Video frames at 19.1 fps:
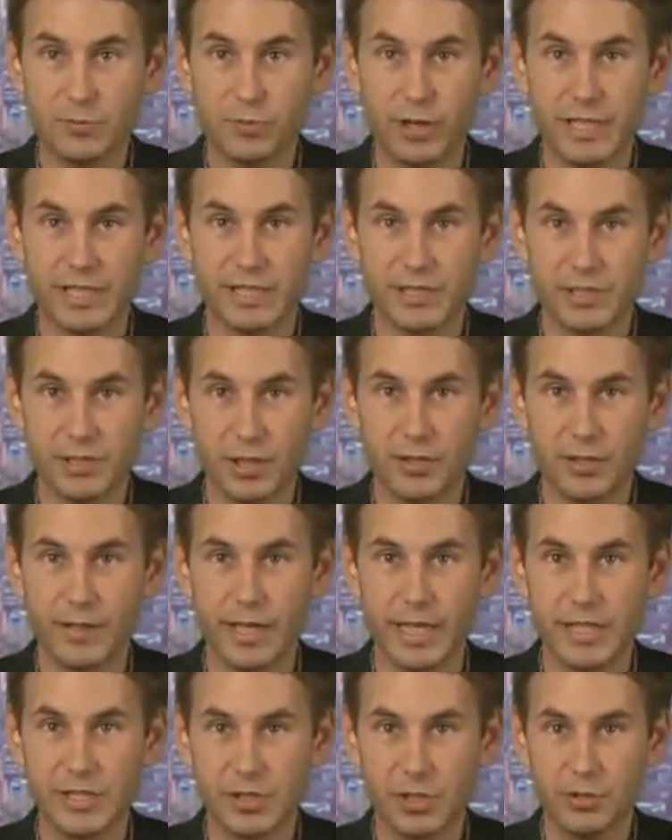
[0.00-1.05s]
Price
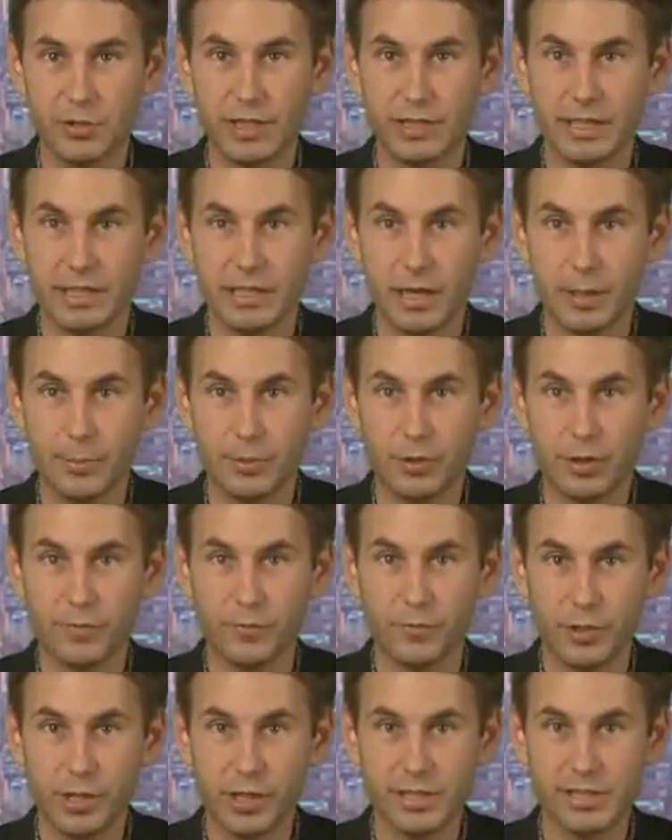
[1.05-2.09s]
Survey showed that the number
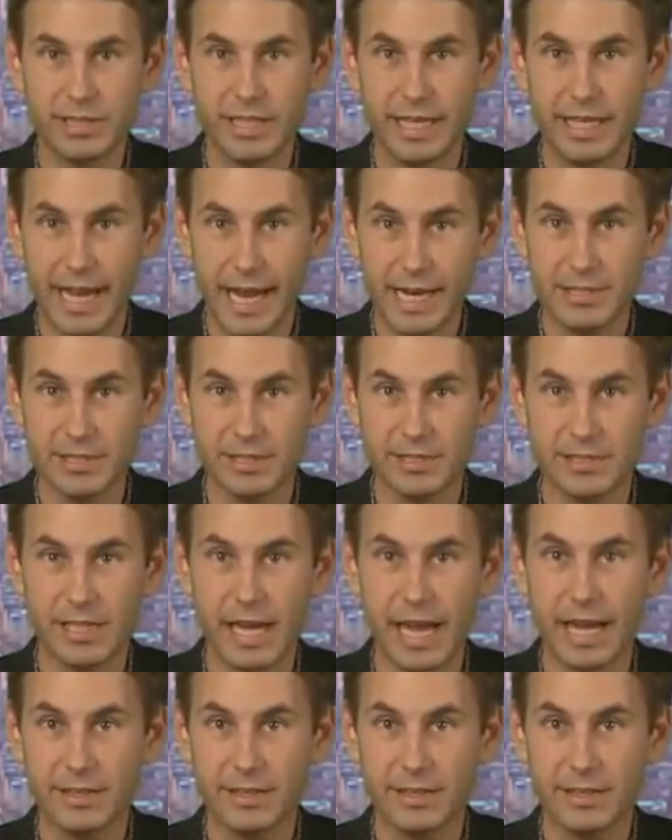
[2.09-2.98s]
of real estate agents